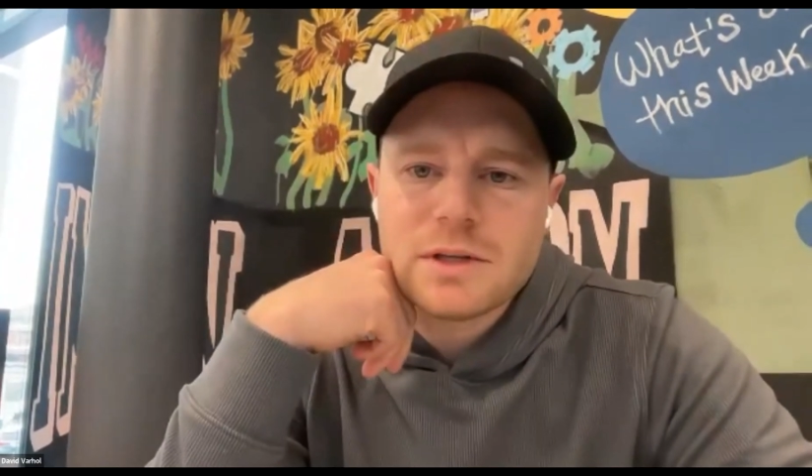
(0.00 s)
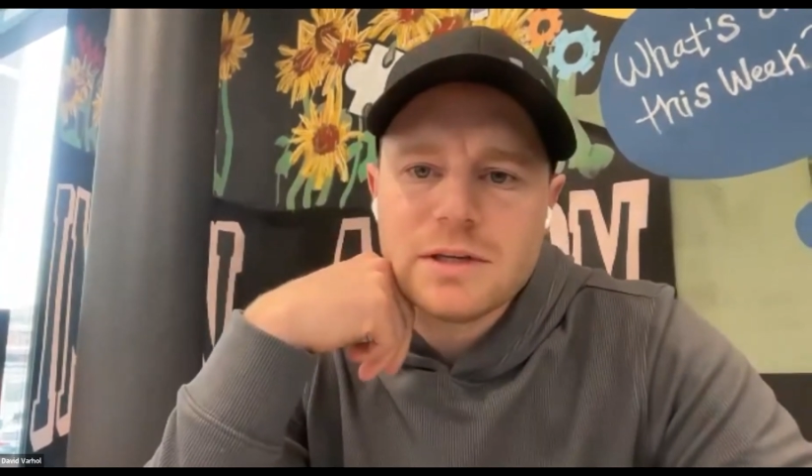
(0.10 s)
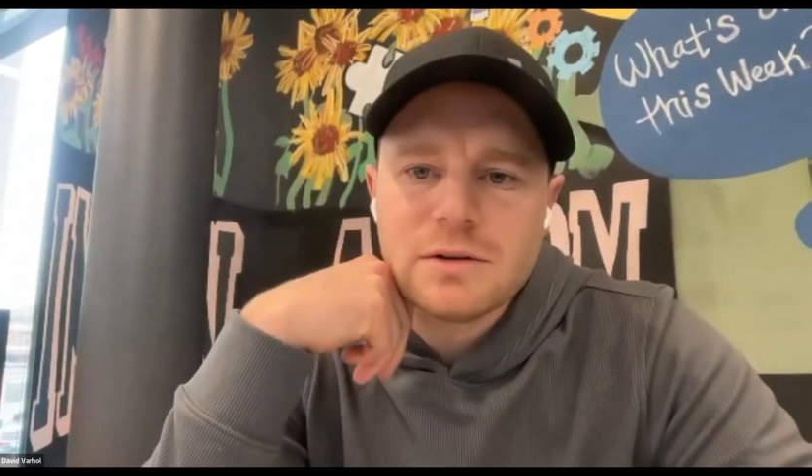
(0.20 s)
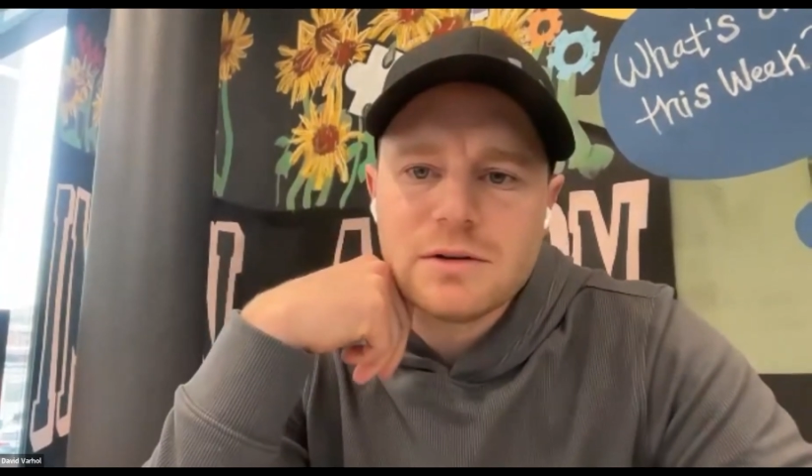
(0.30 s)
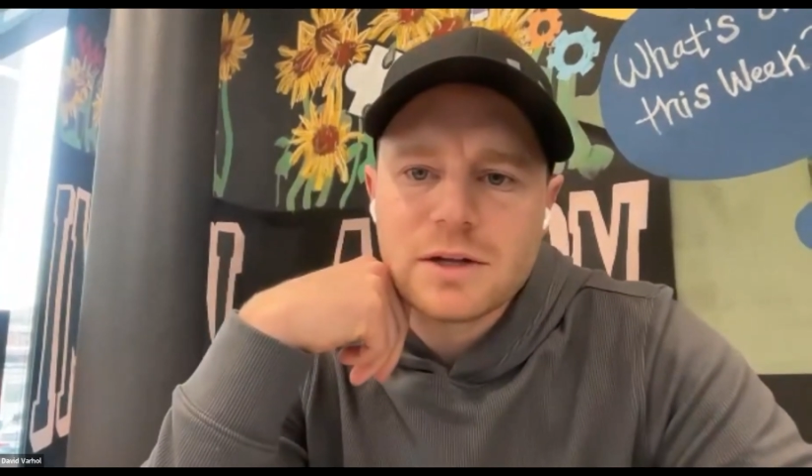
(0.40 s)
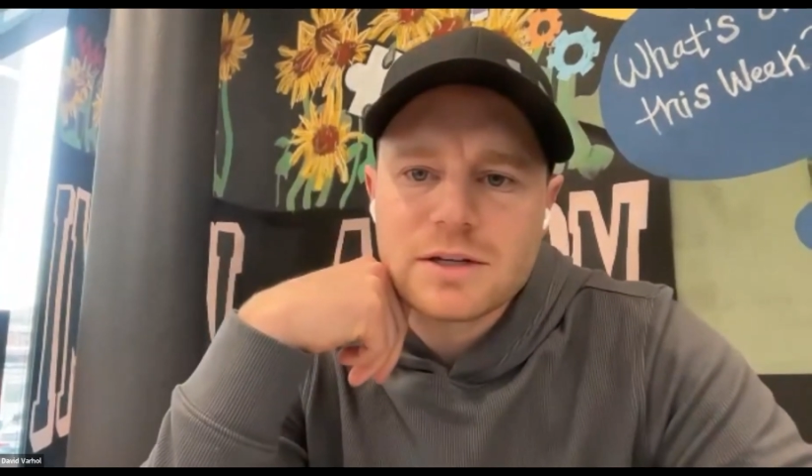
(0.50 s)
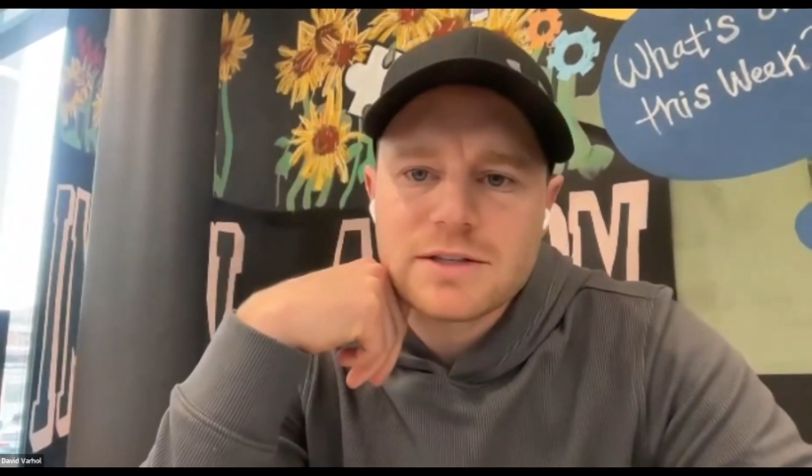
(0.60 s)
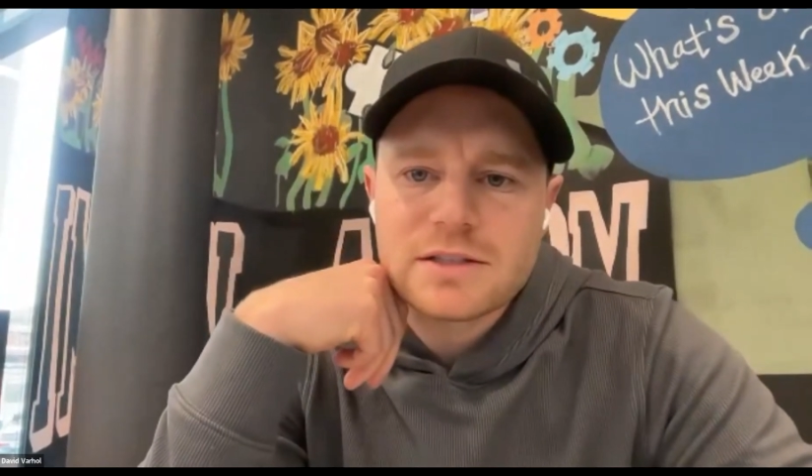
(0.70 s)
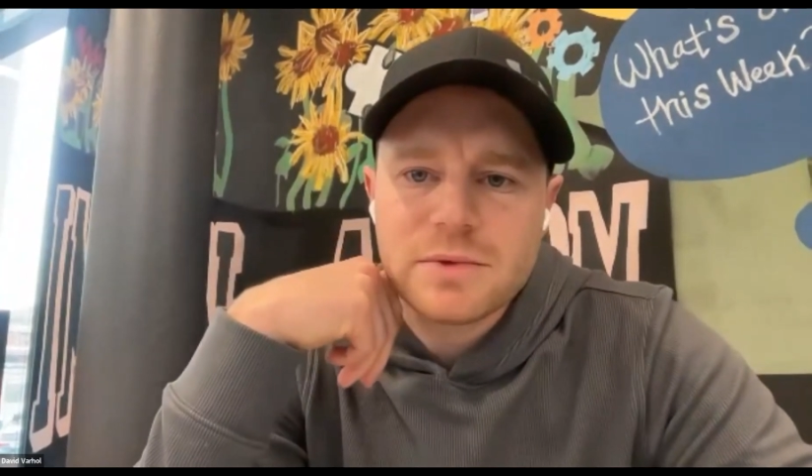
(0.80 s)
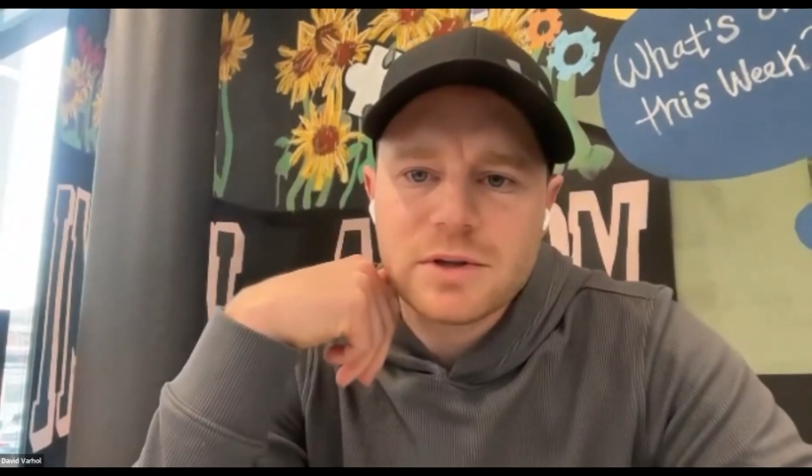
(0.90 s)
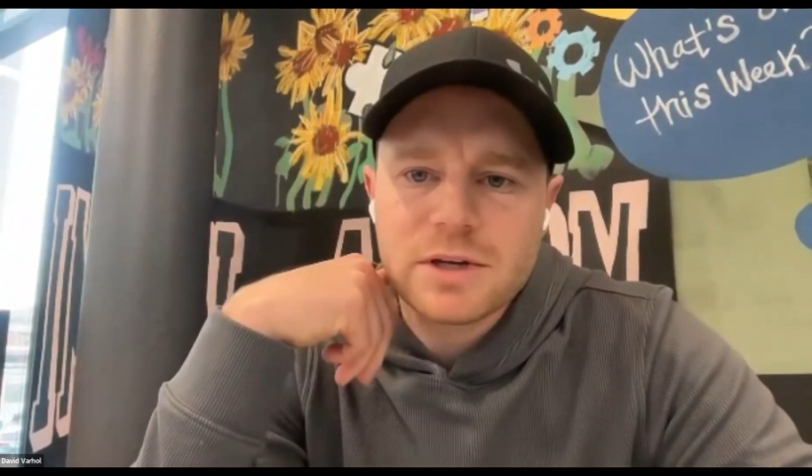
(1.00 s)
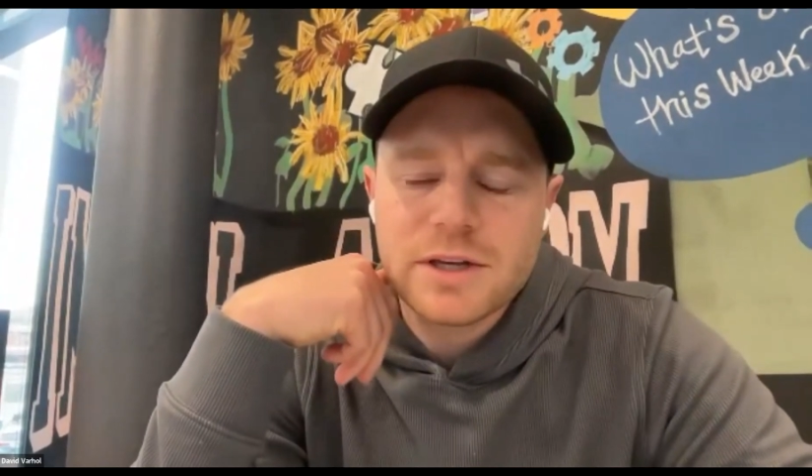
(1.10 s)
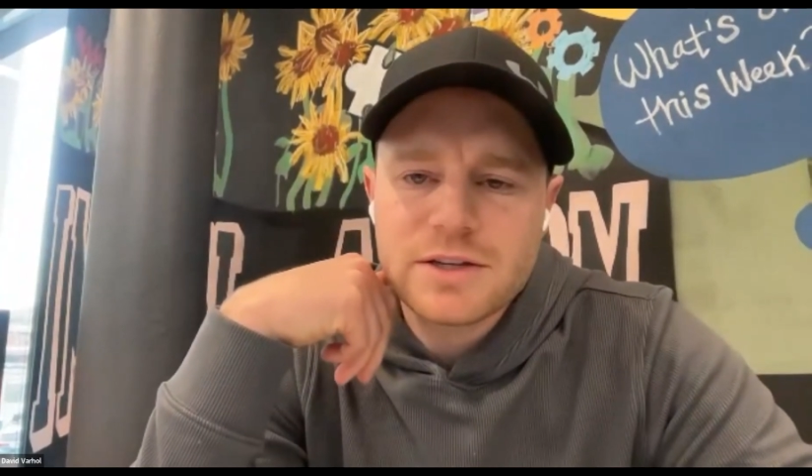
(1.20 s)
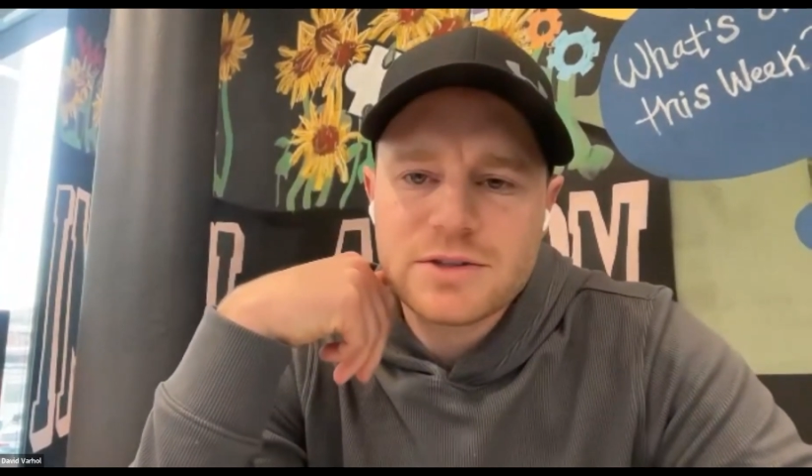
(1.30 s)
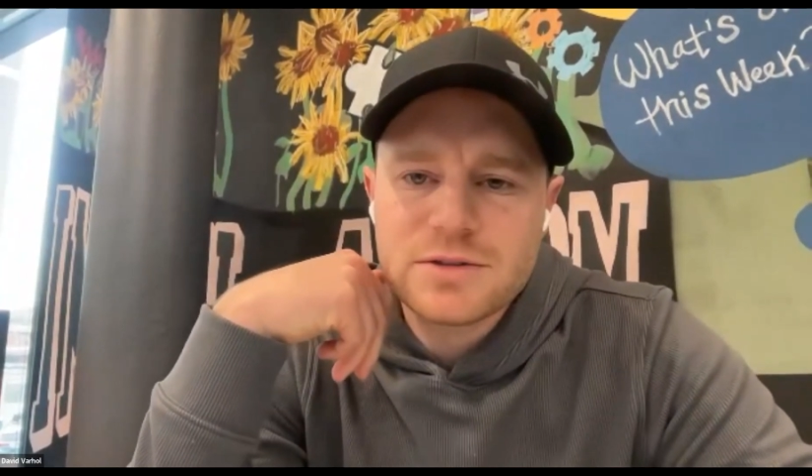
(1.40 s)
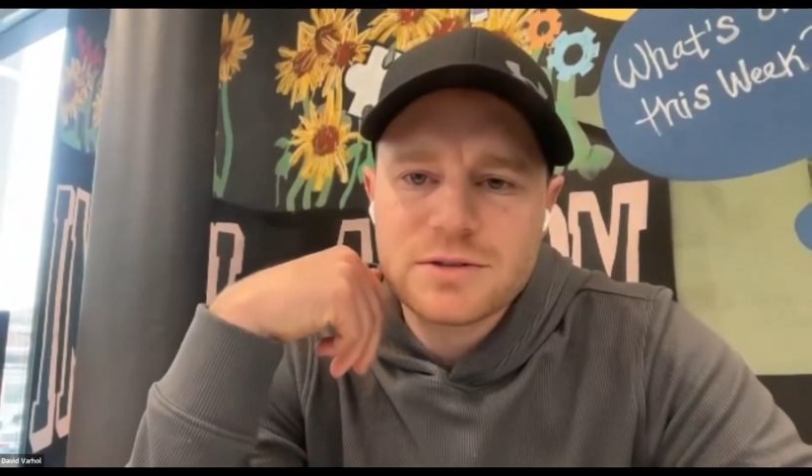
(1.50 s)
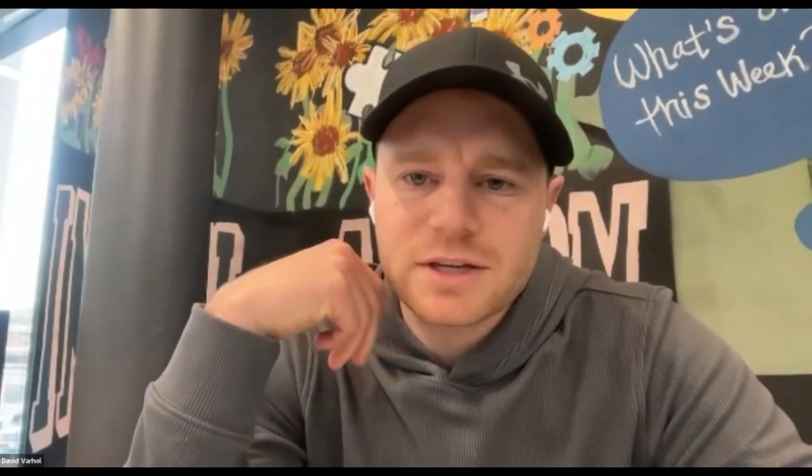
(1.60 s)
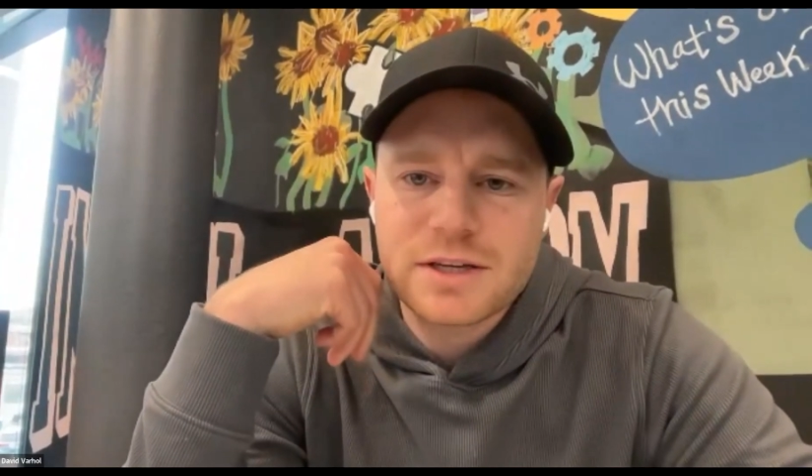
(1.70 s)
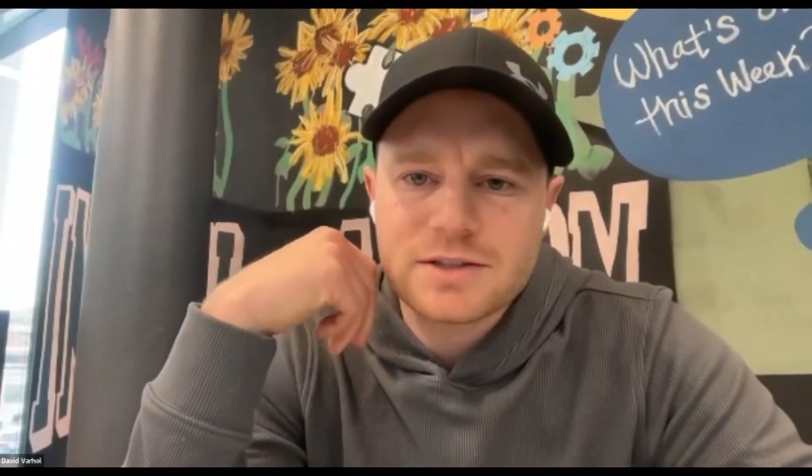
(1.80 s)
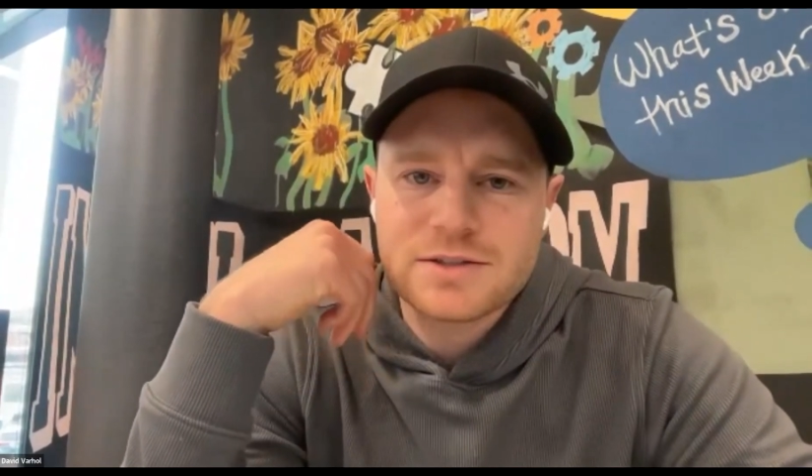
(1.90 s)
the legal accessibility issues?